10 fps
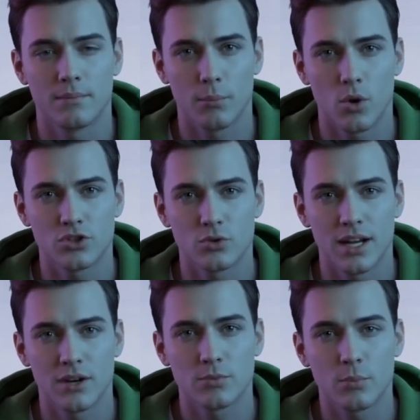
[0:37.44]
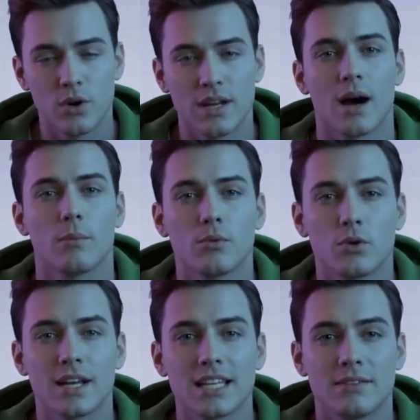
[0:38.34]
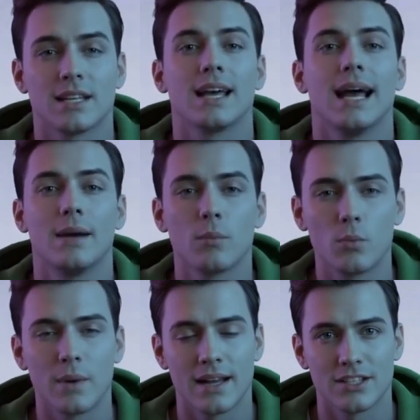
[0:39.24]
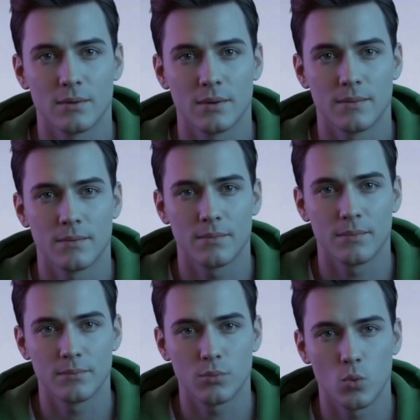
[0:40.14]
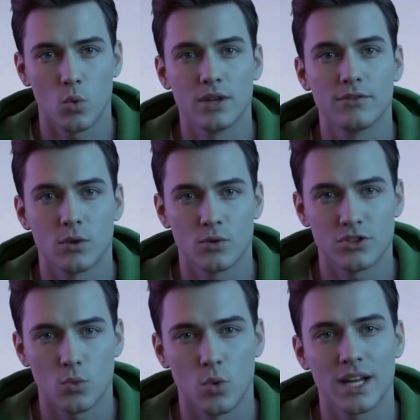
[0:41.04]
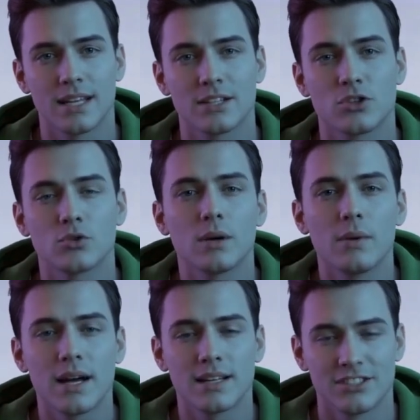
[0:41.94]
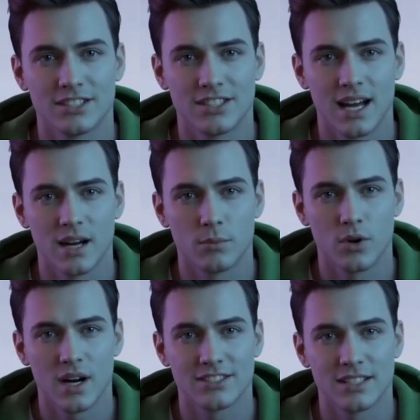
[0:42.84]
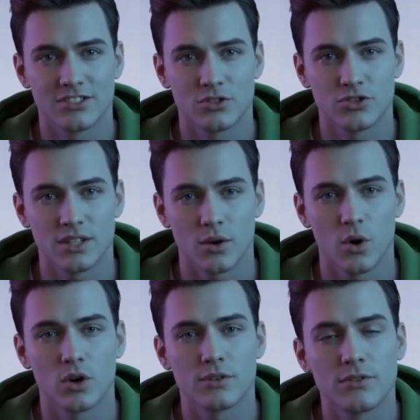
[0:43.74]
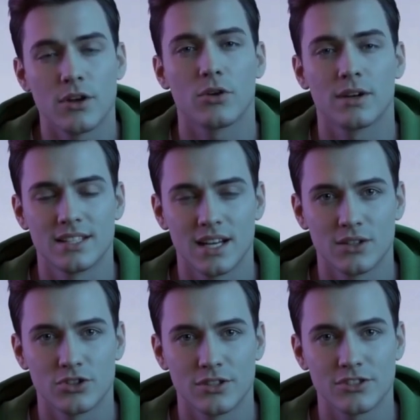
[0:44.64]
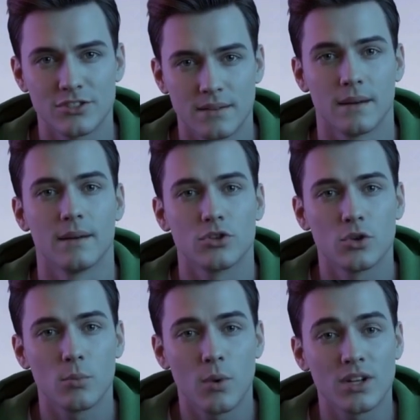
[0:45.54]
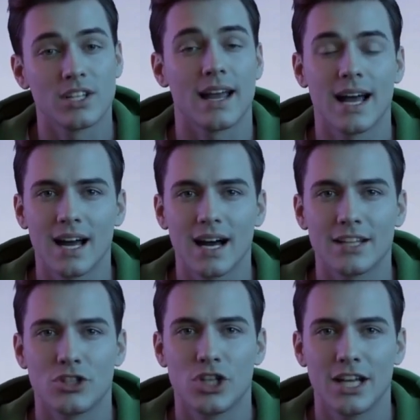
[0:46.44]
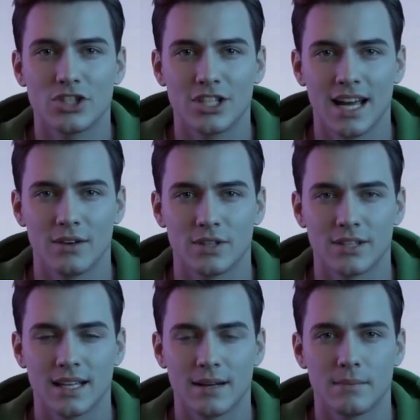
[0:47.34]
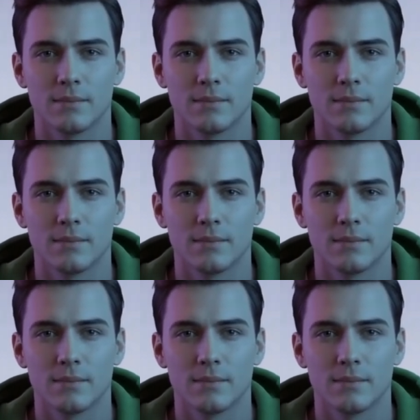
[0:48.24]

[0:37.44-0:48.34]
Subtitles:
Most creators burn out before they even gain momentum. But what if there was a way to streamline this entire process using artificial intelligence? TubeMargic AI is changing everything.